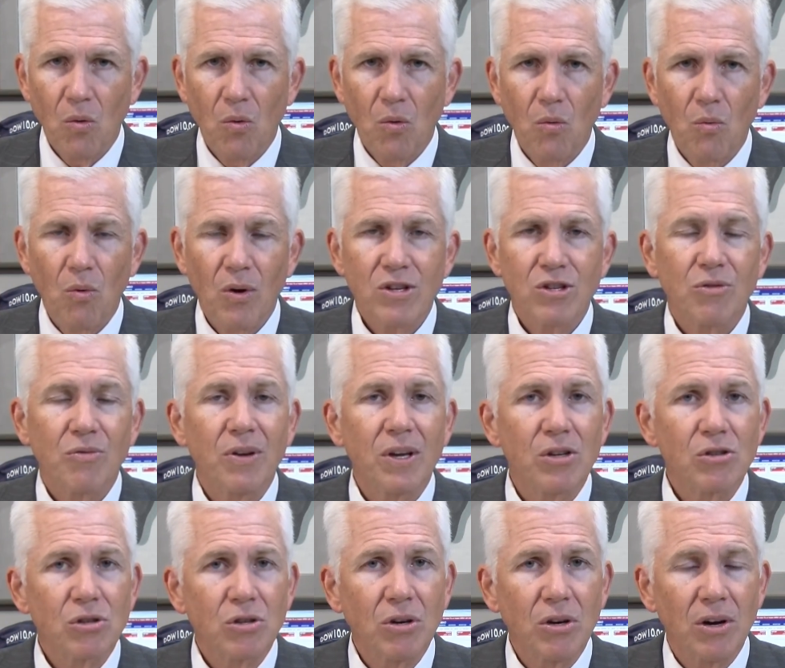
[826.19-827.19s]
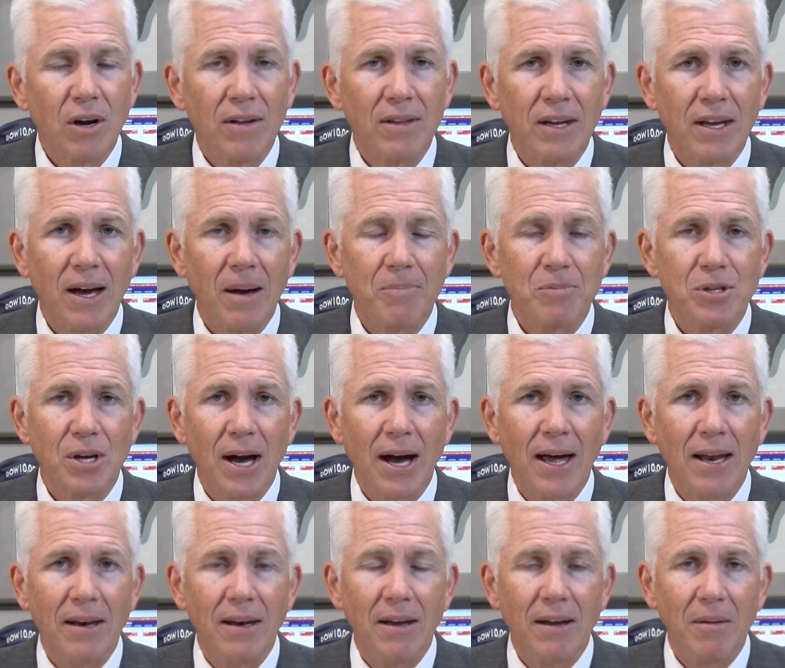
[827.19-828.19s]
Risk feels good on the upside,
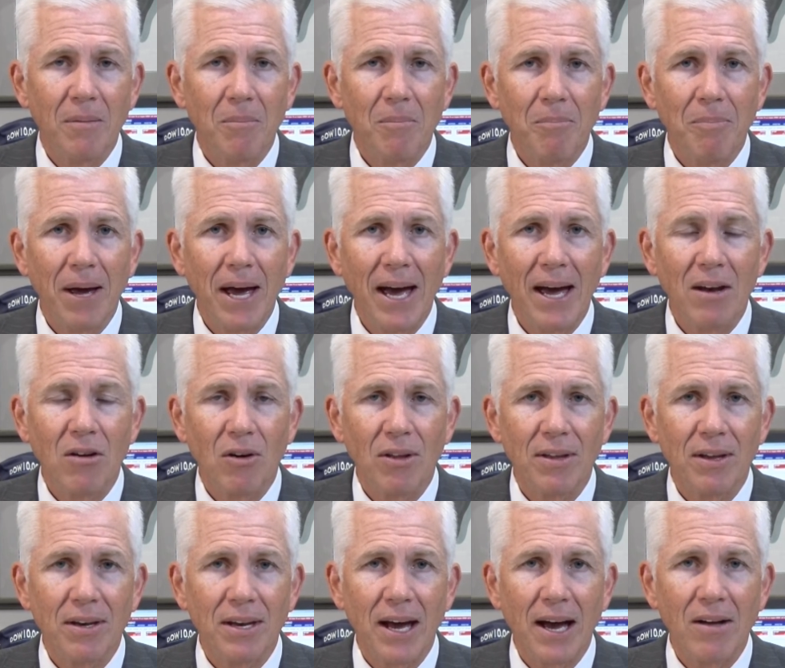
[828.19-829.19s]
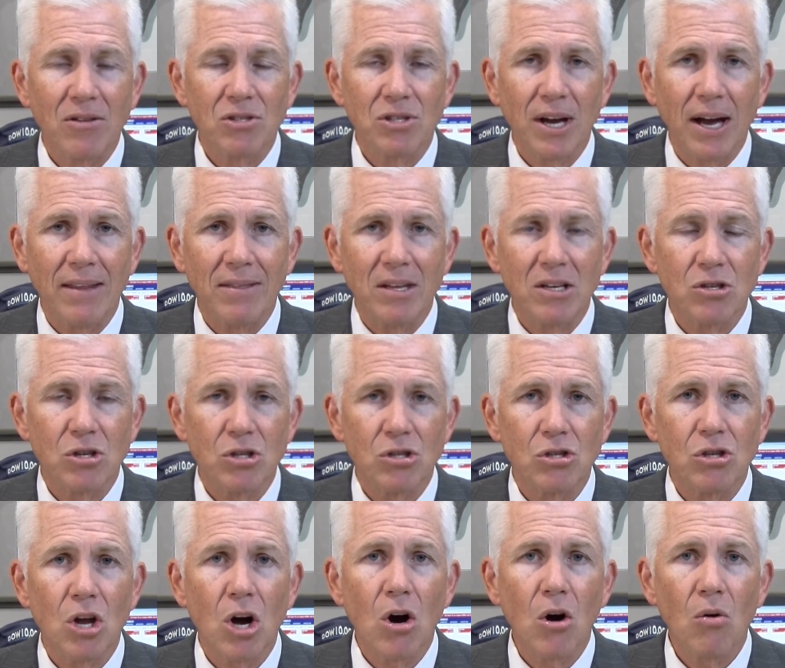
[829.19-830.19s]
bad on the downside. This is
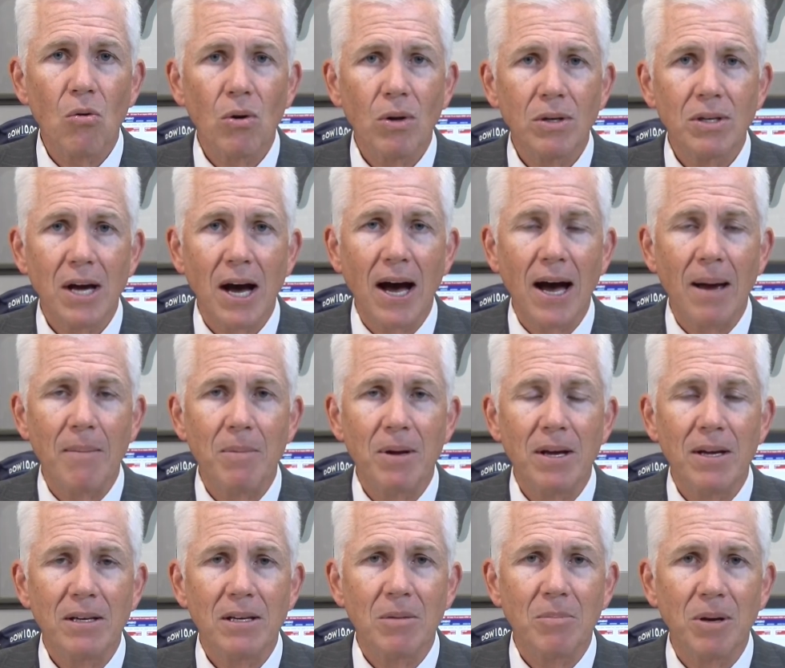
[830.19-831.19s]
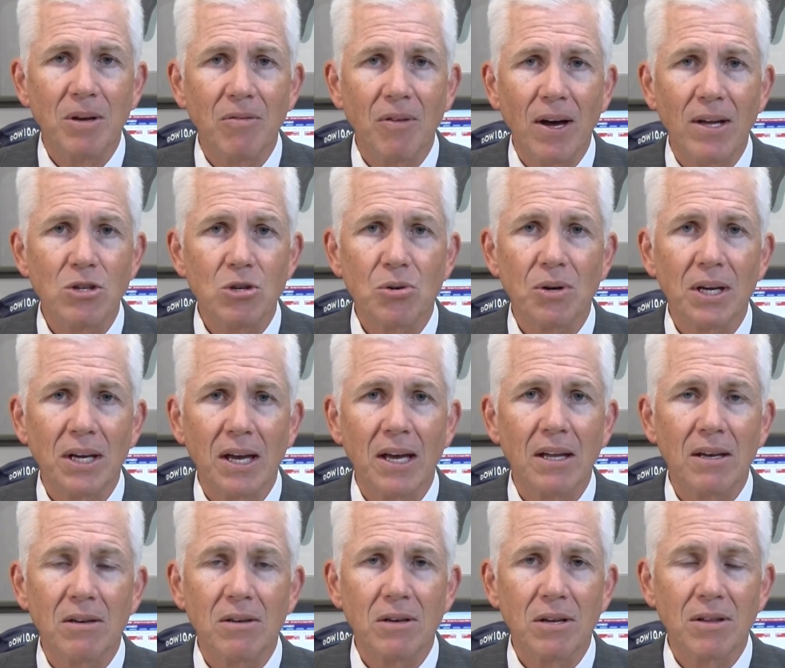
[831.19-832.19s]
no time to be venturing
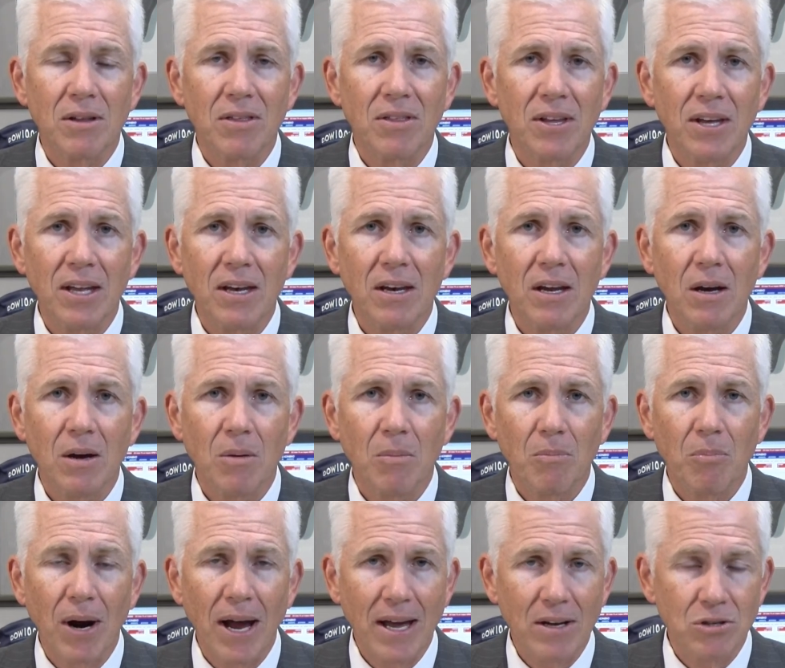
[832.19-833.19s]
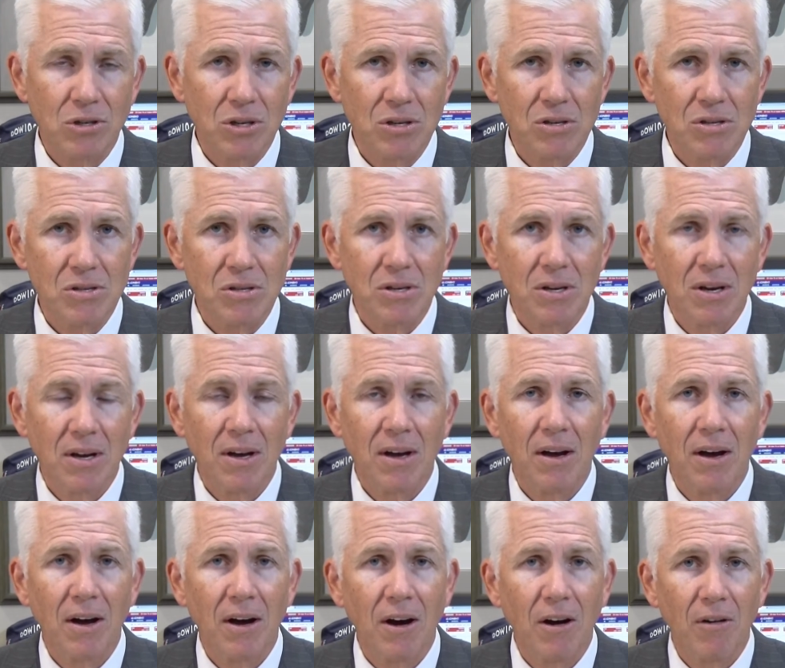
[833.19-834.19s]
into the thin branches
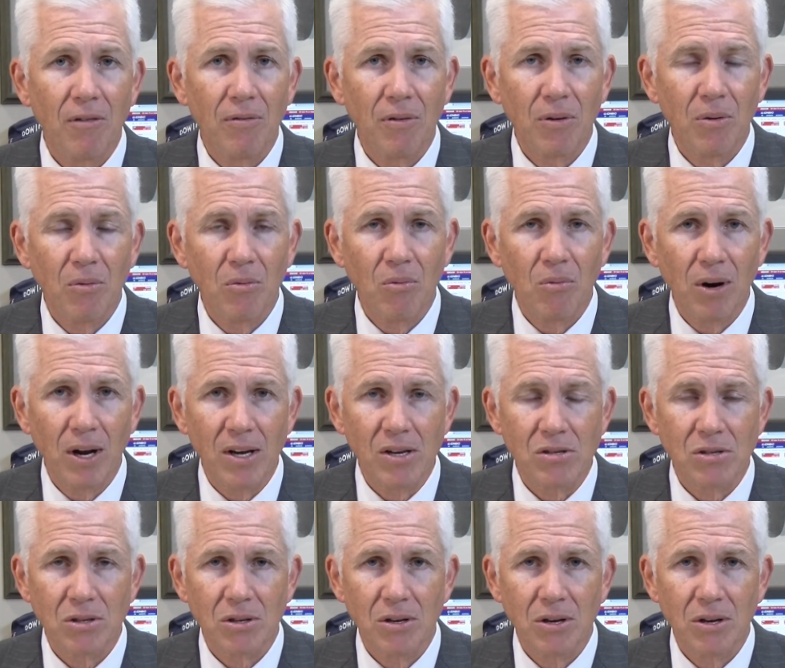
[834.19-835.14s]
of risk.